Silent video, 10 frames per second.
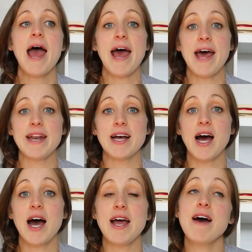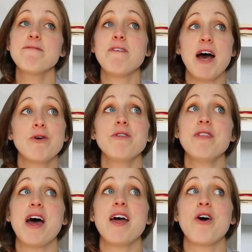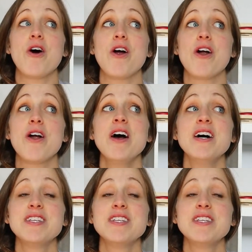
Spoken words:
and I have found that our